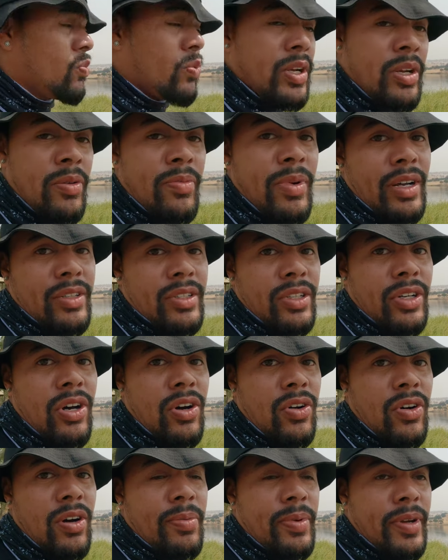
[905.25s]
we about to
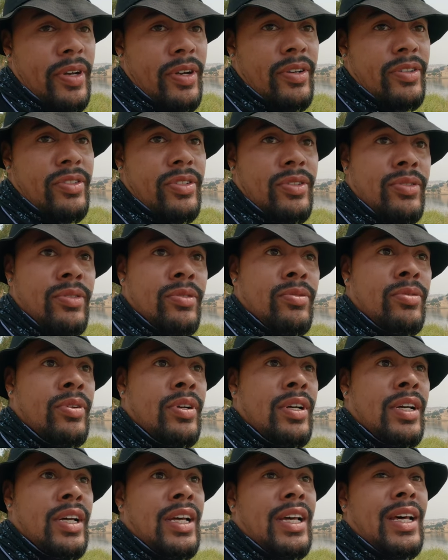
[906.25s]
go up here to
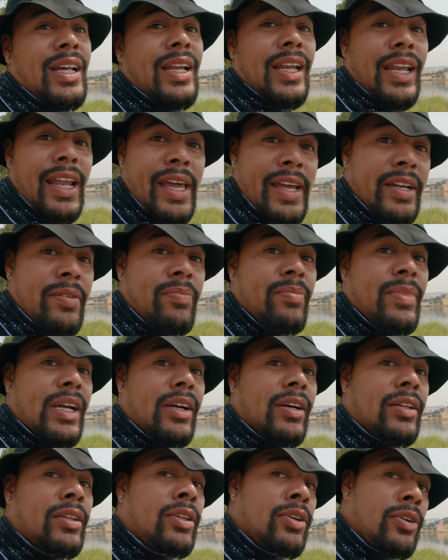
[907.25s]
Lake
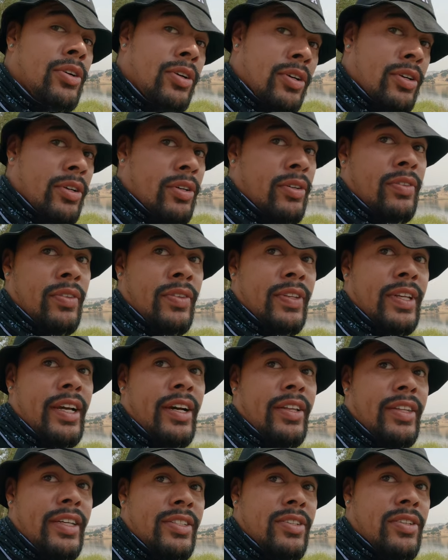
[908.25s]
McClure.
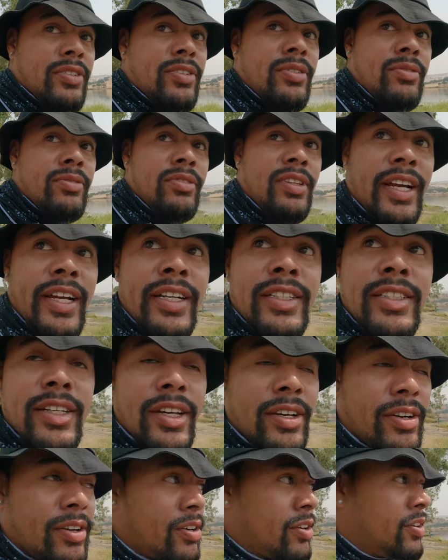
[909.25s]
Now, these are two lakes
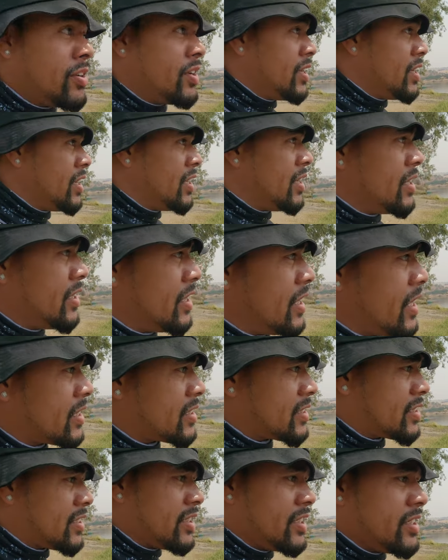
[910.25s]
that are
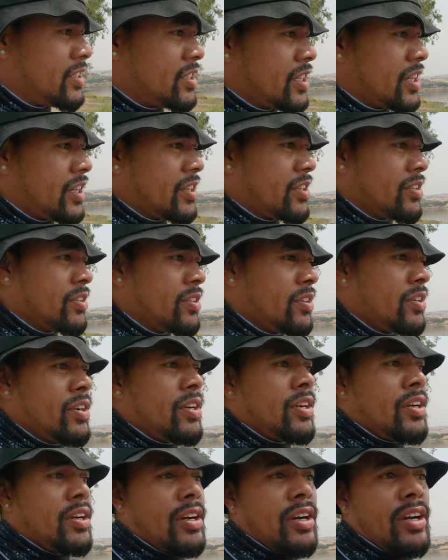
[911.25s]
next to each other.
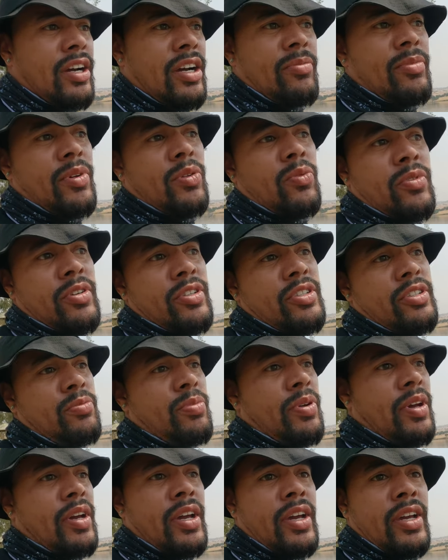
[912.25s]
Um, and once
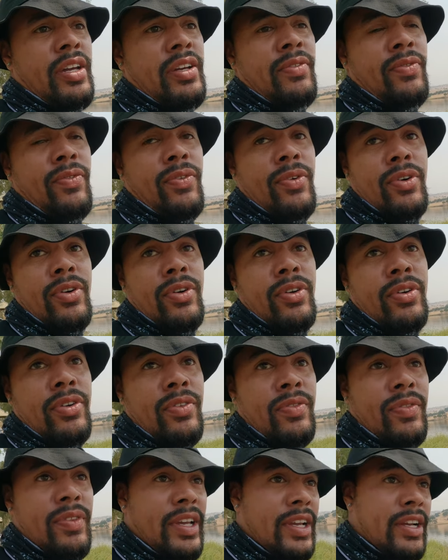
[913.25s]
you pay
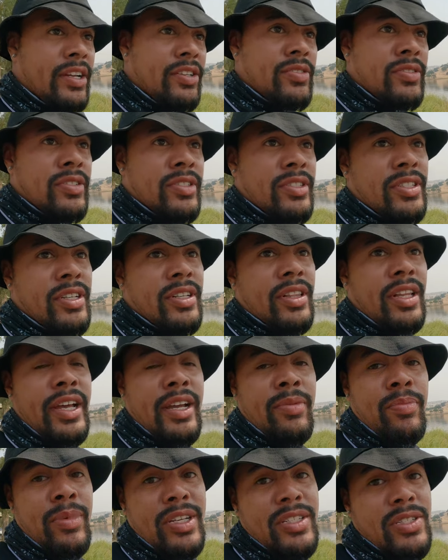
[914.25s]
for the entrance to
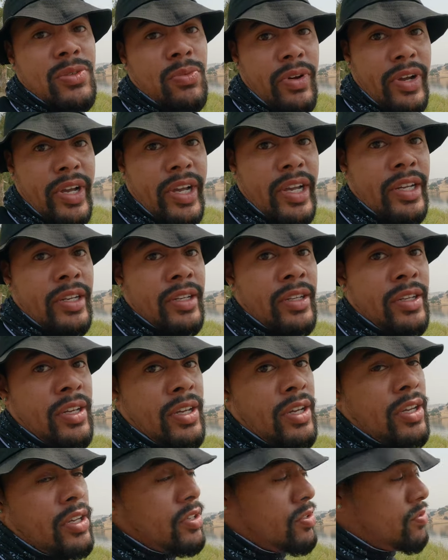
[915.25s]
Lake McSwain,
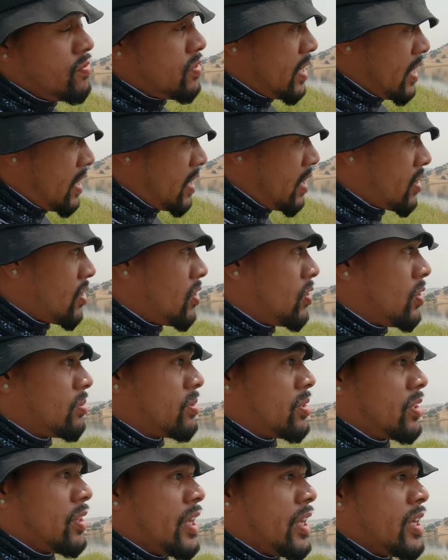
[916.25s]
you can go
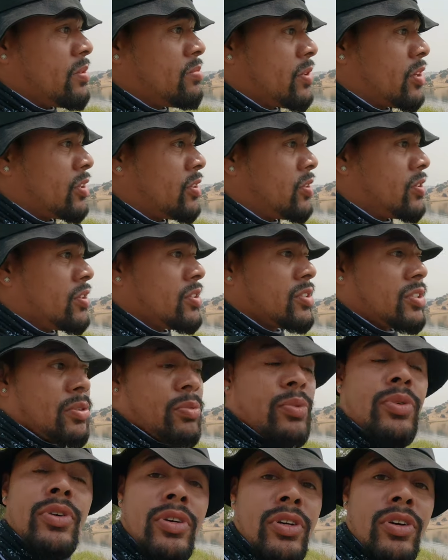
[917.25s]
up to Lake McClure. So
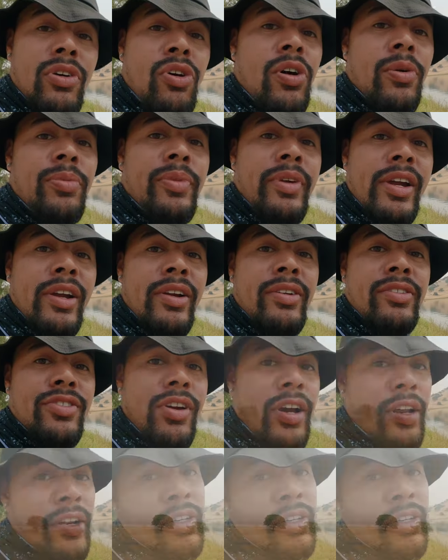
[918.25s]
we're gonna go up there and try